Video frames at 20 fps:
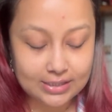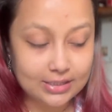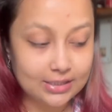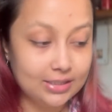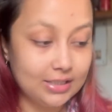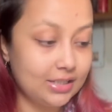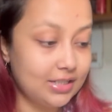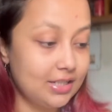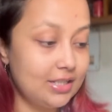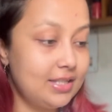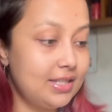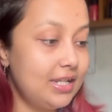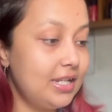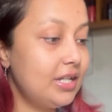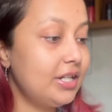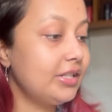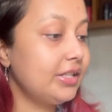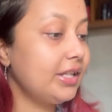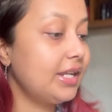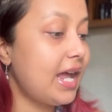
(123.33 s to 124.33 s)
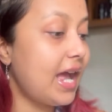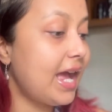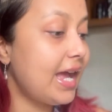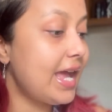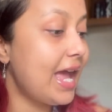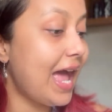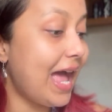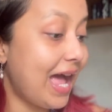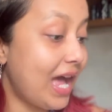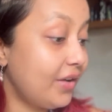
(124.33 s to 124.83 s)
the concealer that I
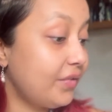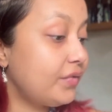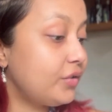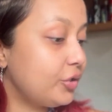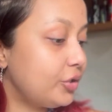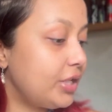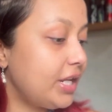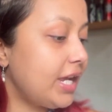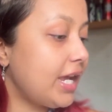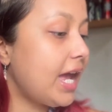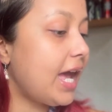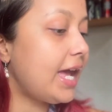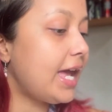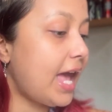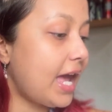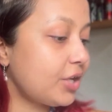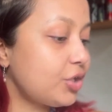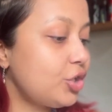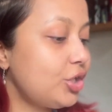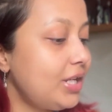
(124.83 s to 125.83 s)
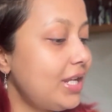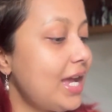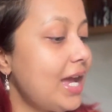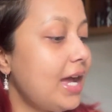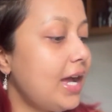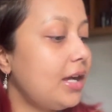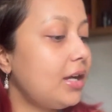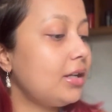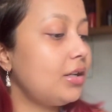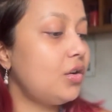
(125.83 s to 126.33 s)
have today, I actually
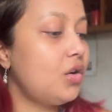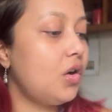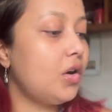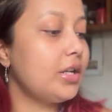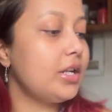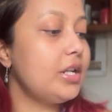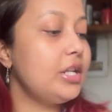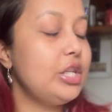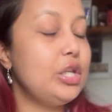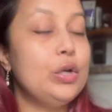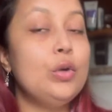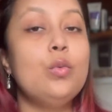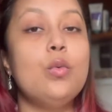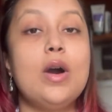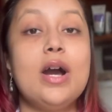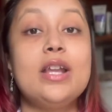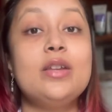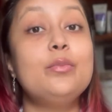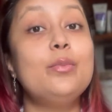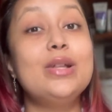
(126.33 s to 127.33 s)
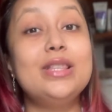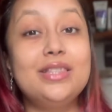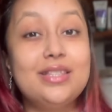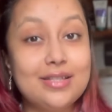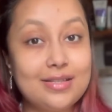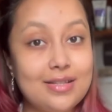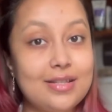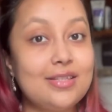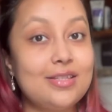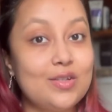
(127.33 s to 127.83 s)
got a new one, but
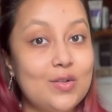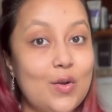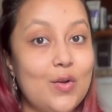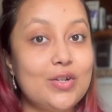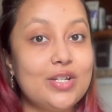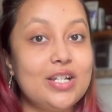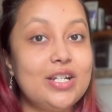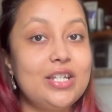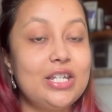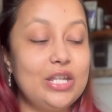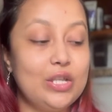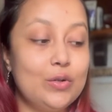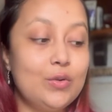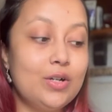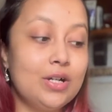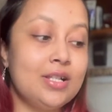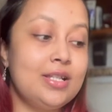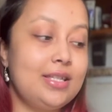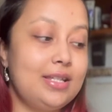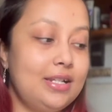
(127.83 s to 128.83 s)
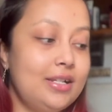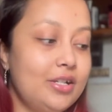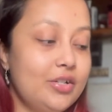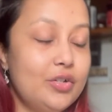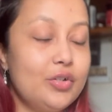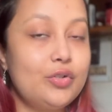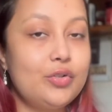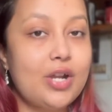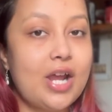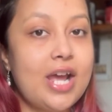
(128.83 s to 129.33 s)
this is not a new concealer
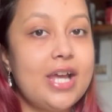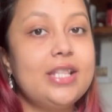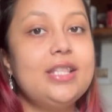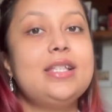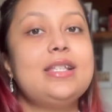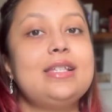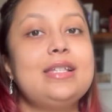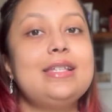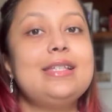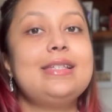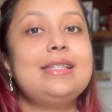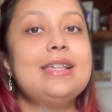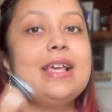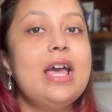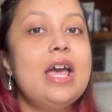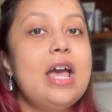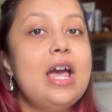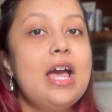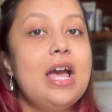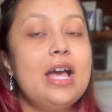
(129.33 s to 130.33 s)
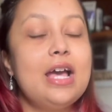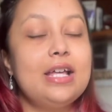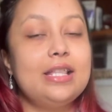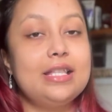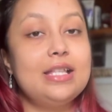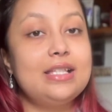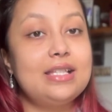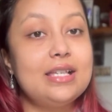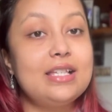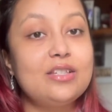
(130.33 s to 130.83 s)
to try.
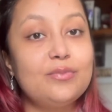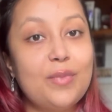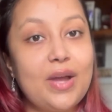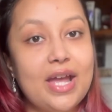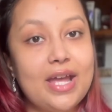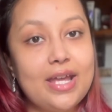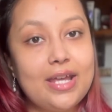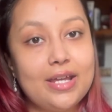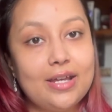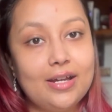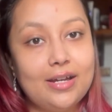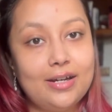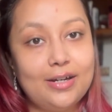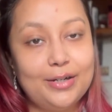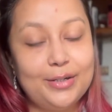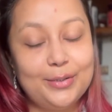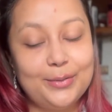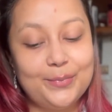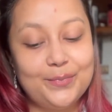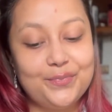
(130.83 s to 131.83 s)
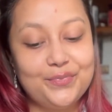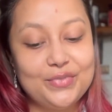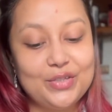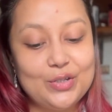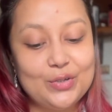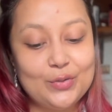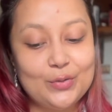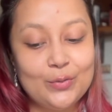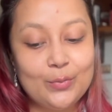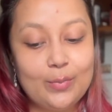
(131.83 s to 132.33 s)
This is my,
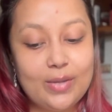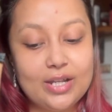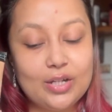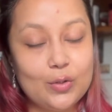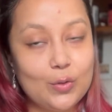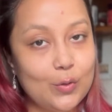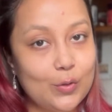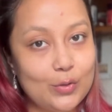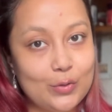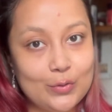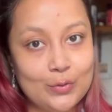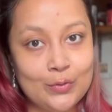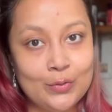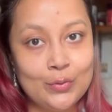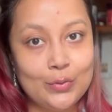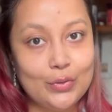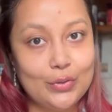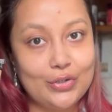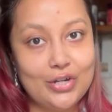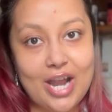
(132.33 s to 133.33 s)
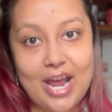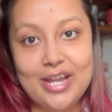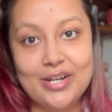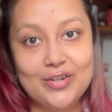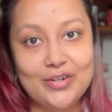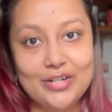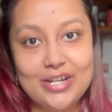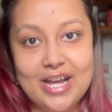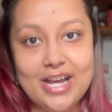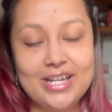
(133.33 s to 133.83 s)
you know, my go-to ride
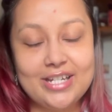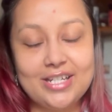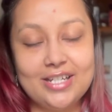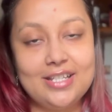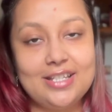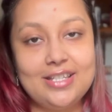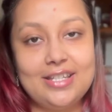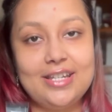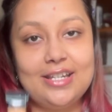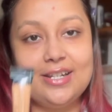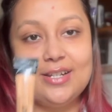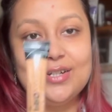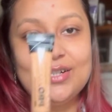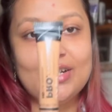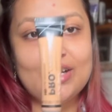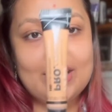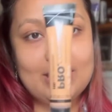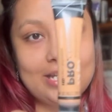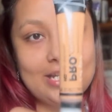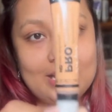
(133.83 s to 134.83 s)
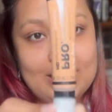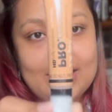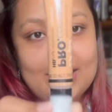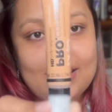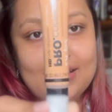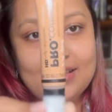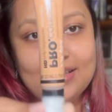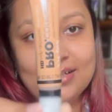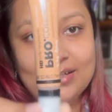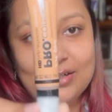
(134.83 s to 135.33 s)
or die concealer. It
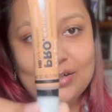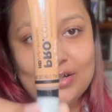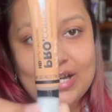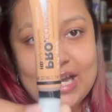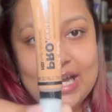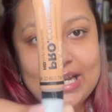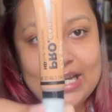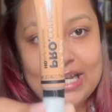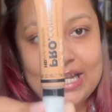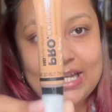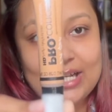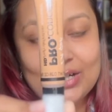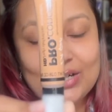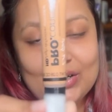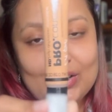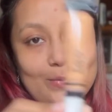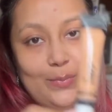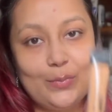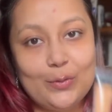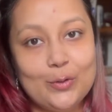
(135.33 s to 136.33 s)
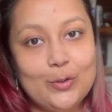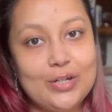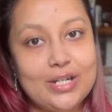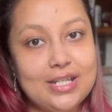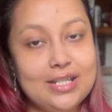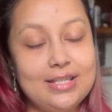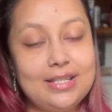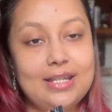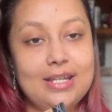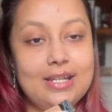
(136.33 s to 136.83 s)
is the LA Girl Pro
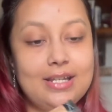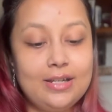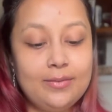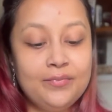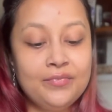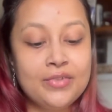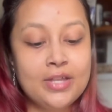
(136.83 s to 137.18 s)
Conceal.